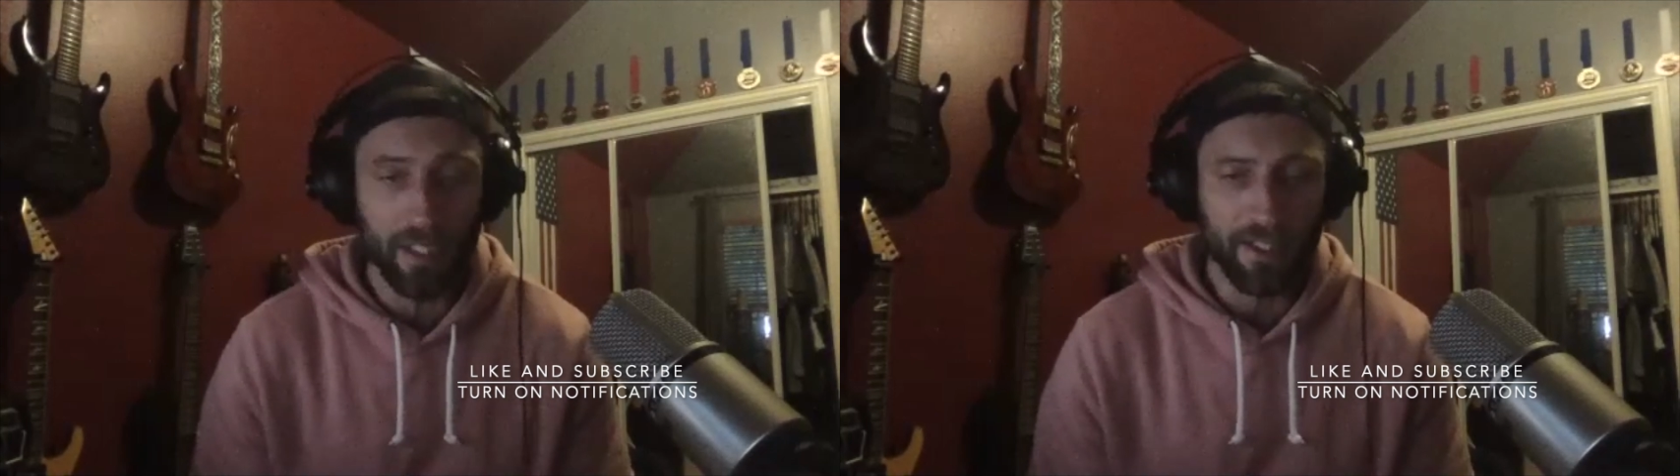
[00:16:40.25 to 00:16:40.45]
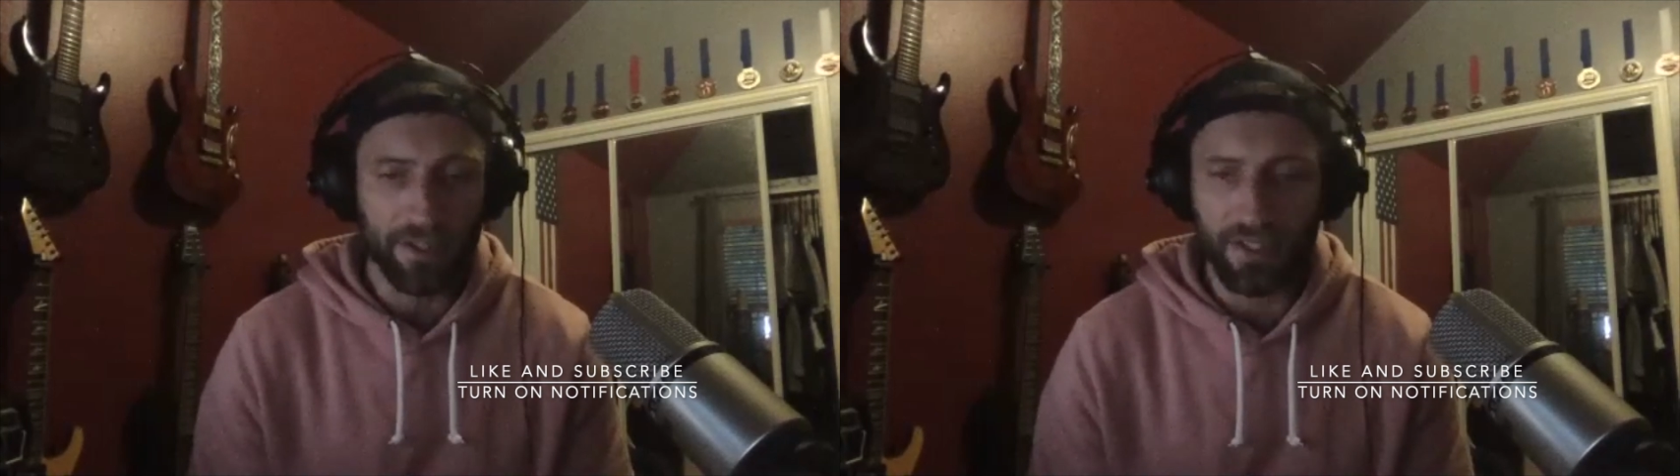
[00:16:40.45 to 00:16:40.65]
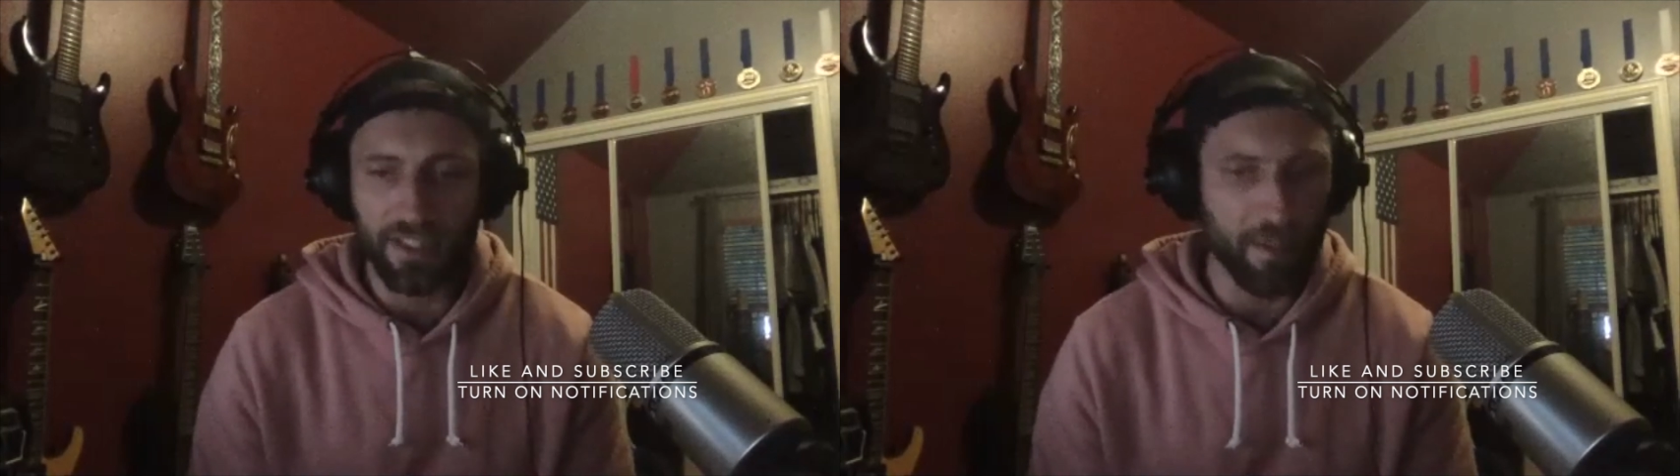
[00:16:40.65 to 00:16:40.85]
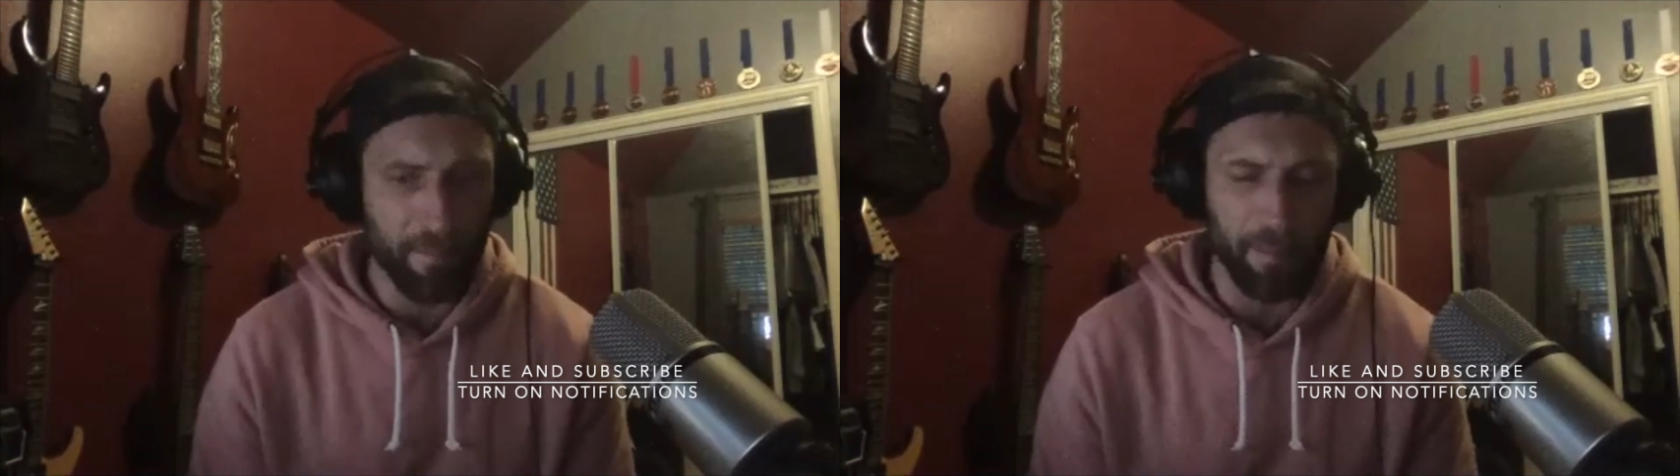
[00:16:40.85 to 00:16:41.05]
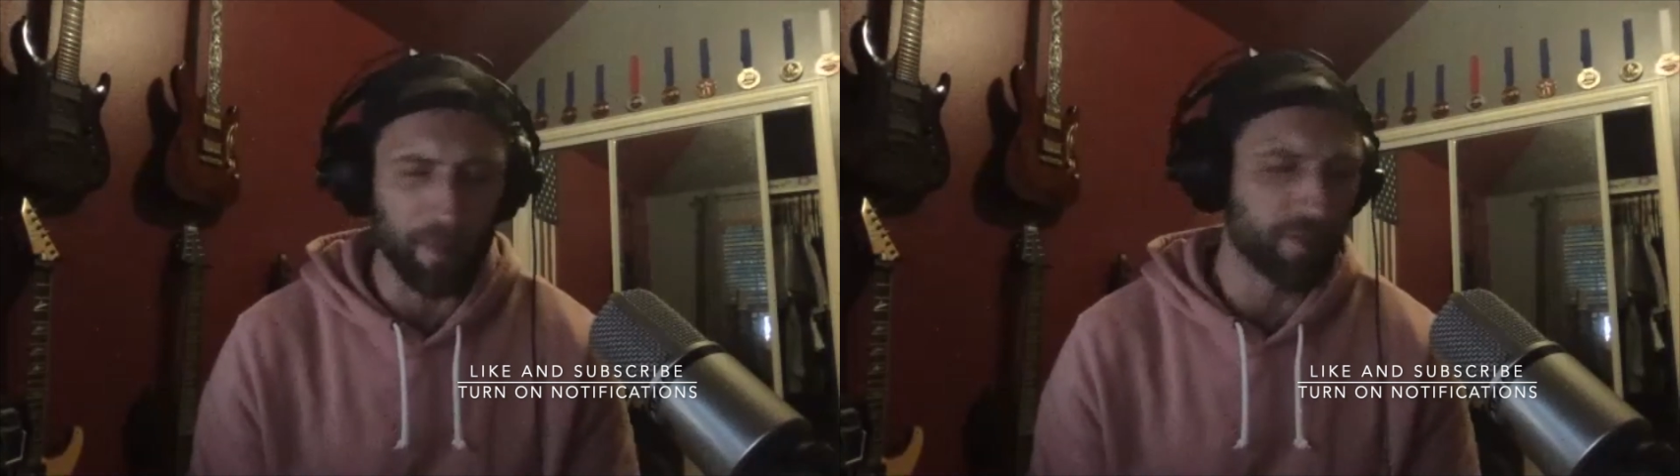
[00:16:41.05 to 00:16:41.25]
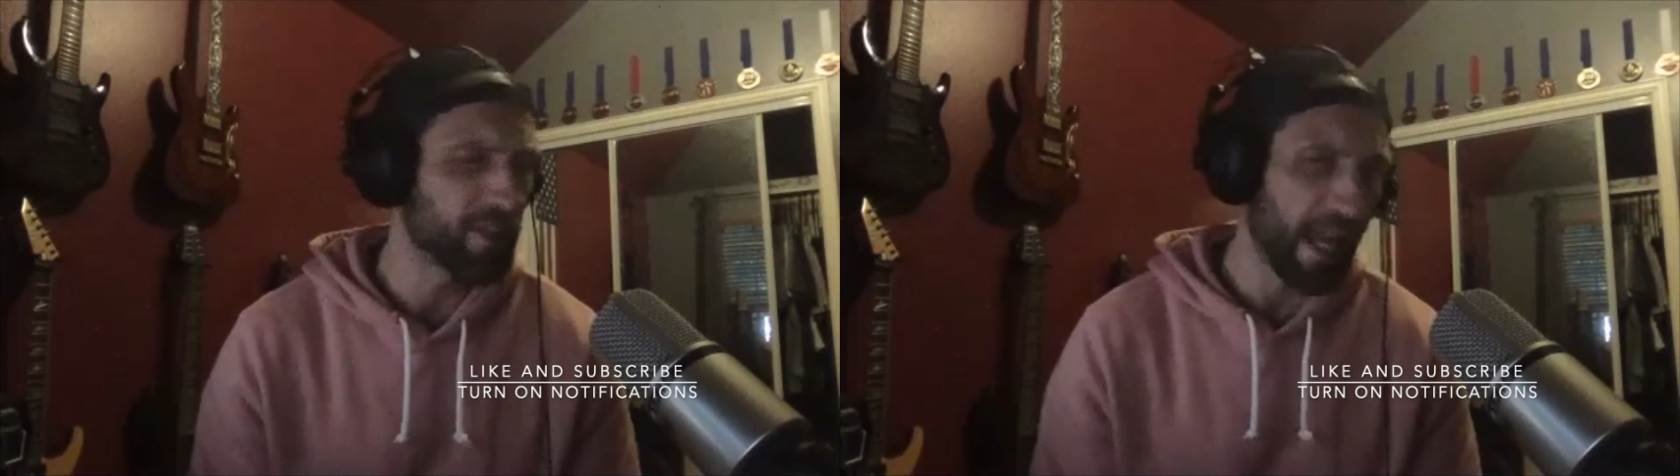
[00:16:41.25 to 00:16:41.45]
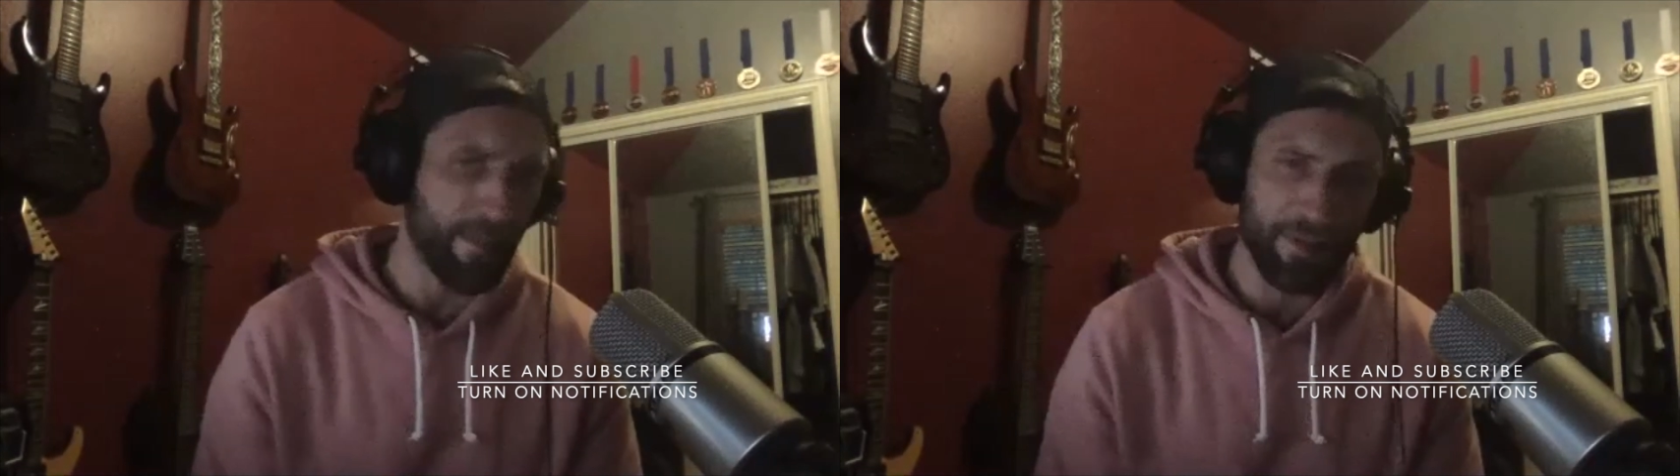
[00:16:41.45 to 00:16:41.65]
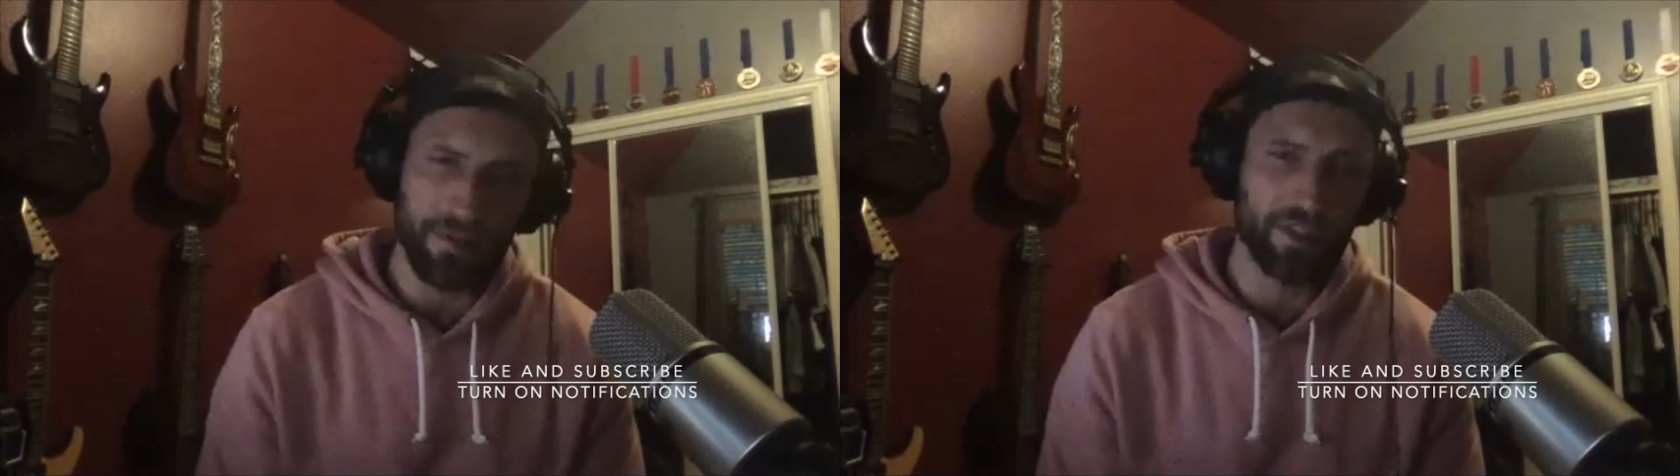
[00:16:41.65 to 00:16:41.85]
You'll see some people
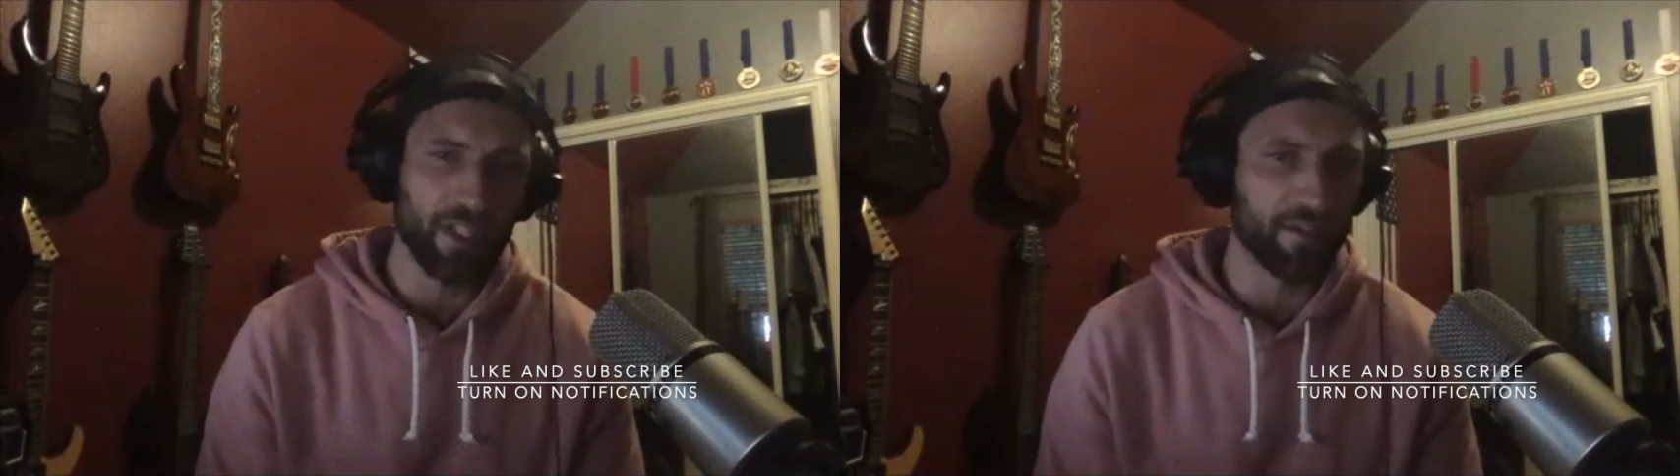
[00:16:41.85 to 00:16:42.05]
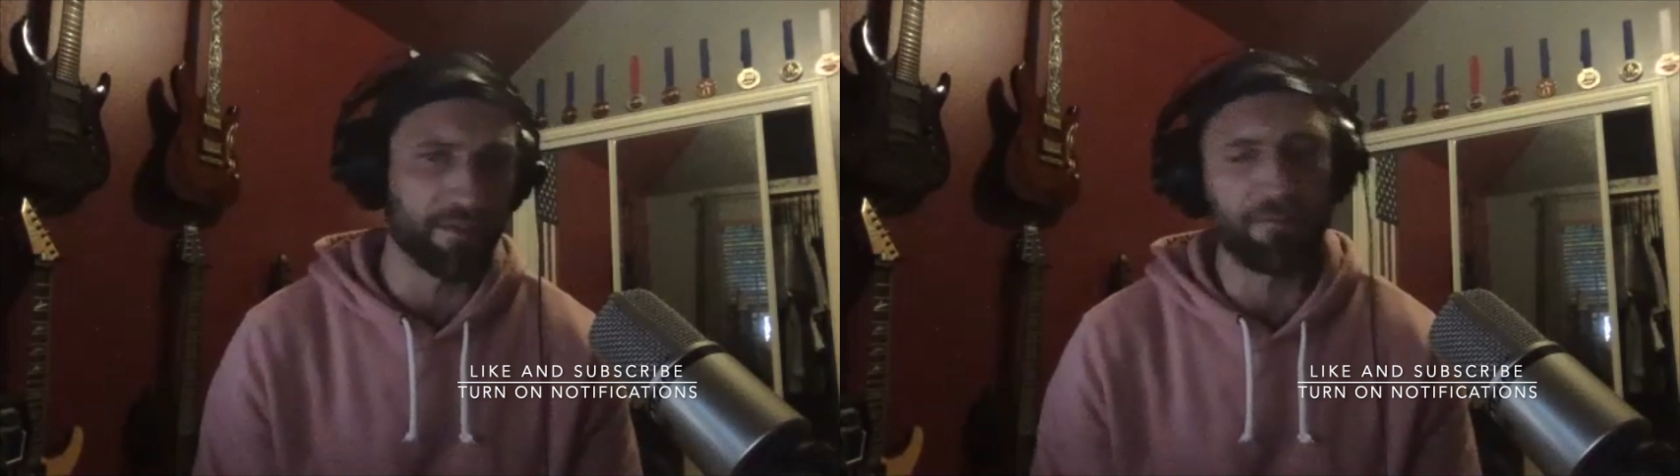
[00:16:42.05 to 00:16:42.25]
slapping themselves and